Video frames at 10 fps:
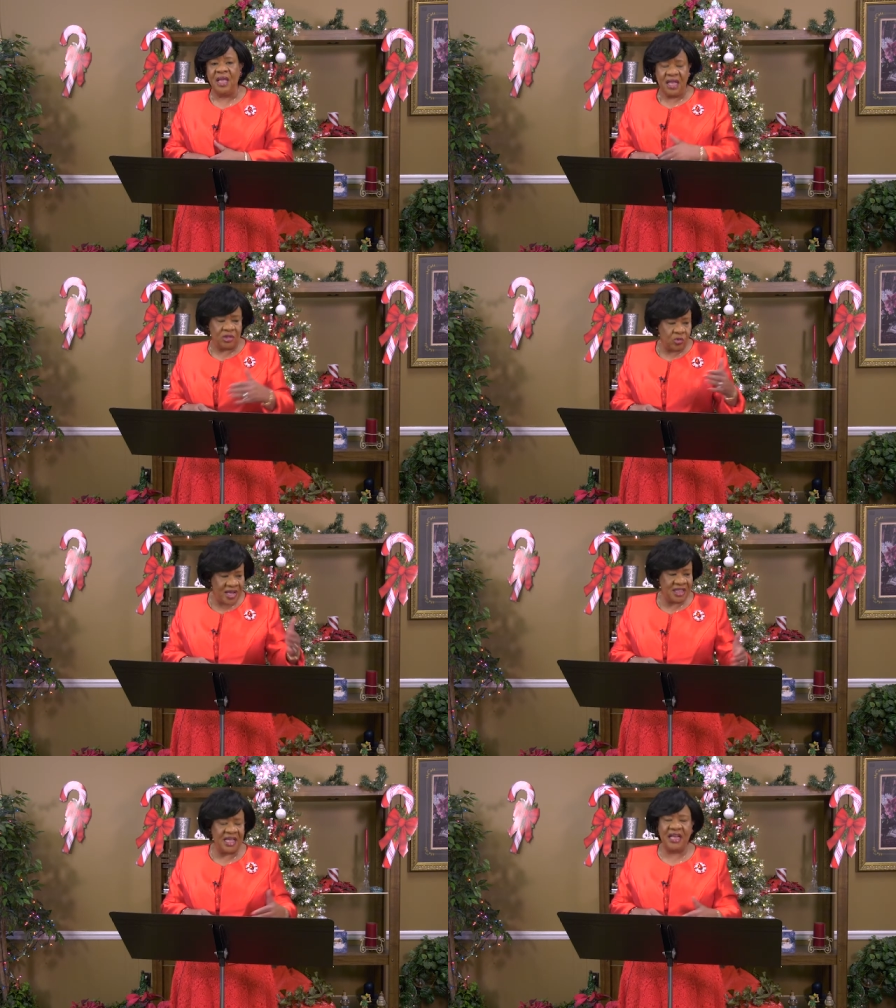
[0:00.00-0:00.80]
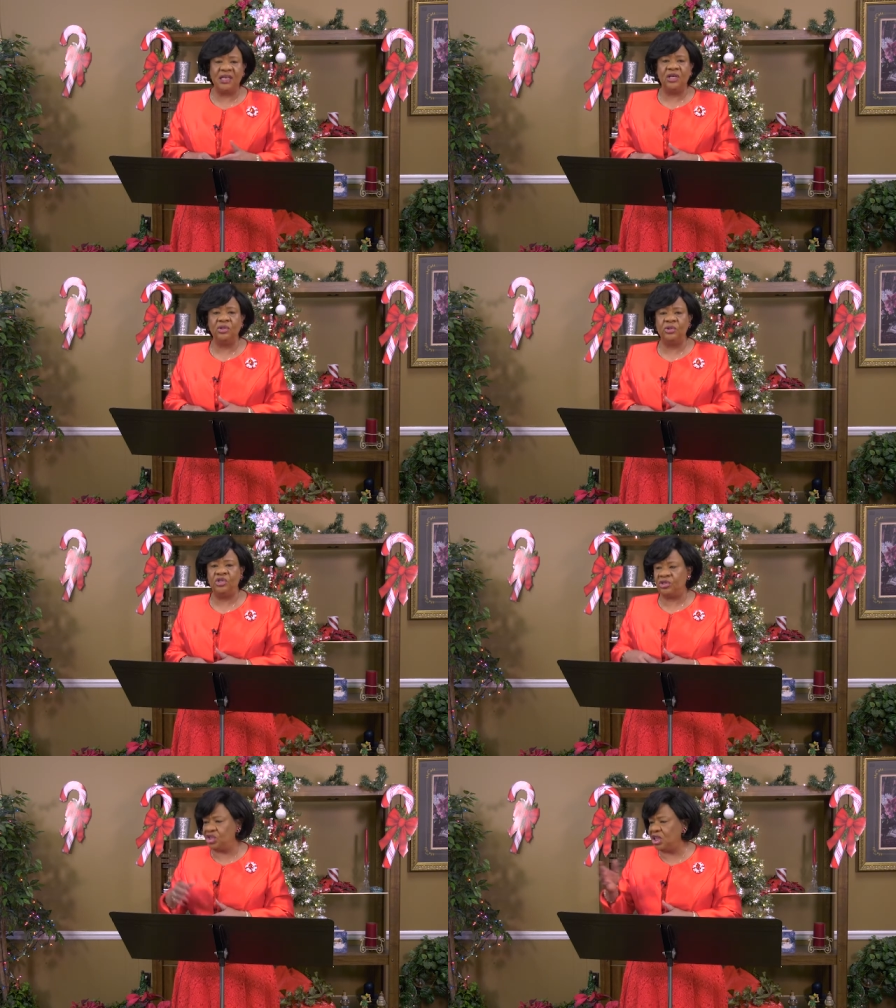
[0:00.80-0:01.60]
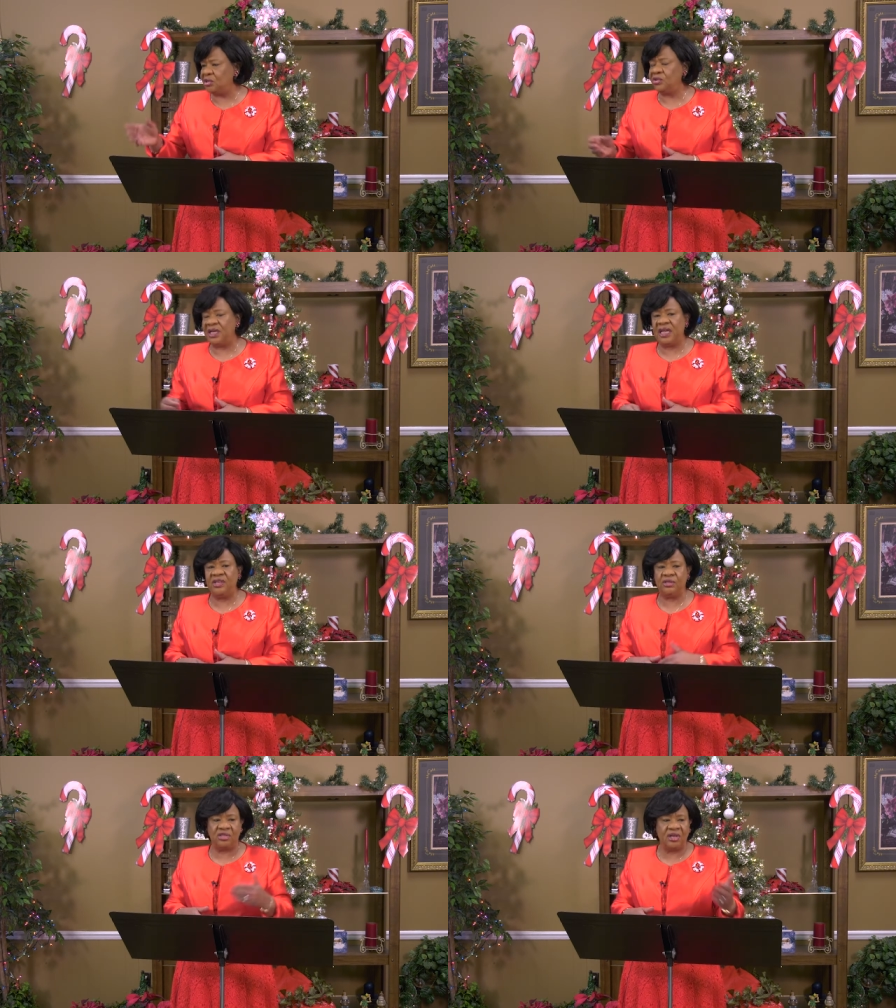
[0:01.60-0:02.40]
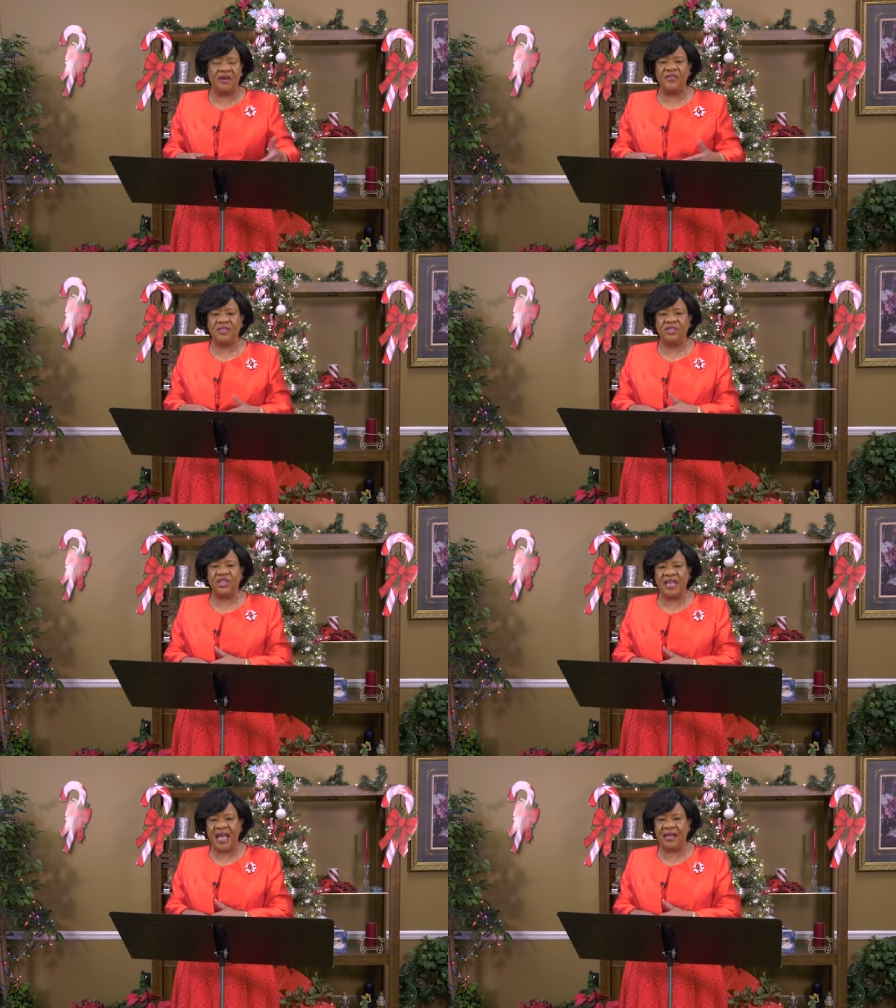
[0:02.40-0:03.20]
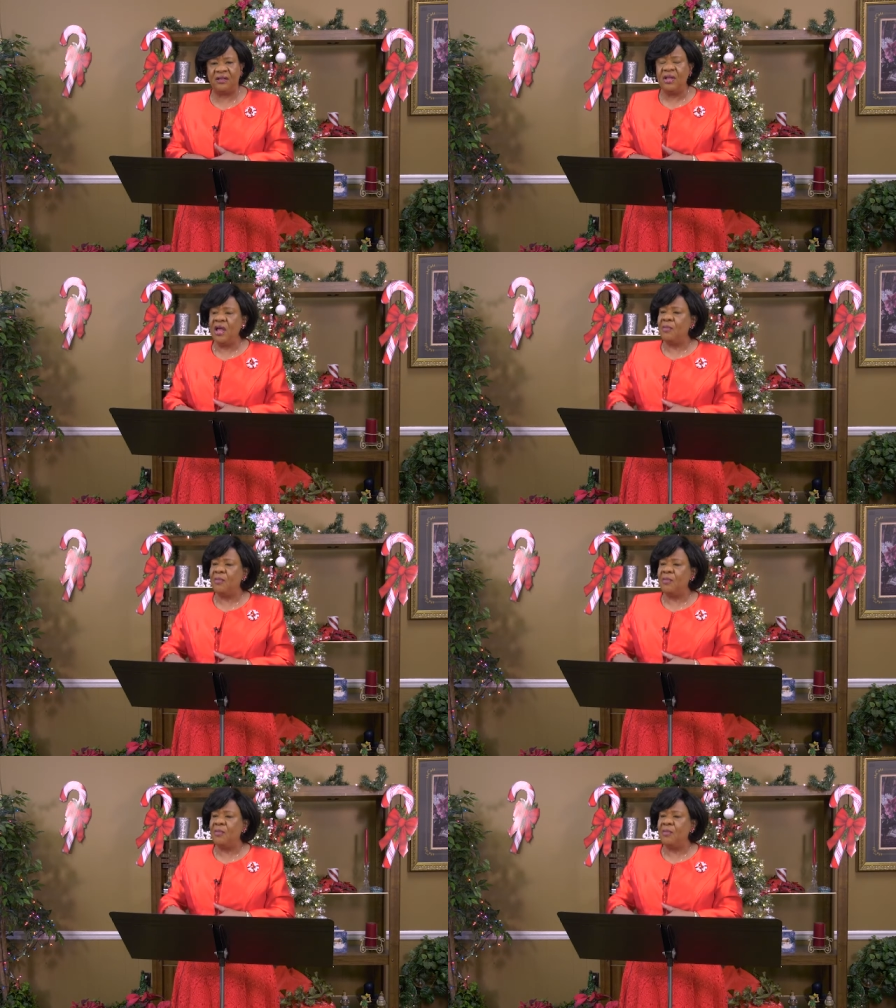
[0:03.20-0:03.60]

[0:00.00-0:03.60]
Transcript: It's one thing to lose your children and your servants and your cattle,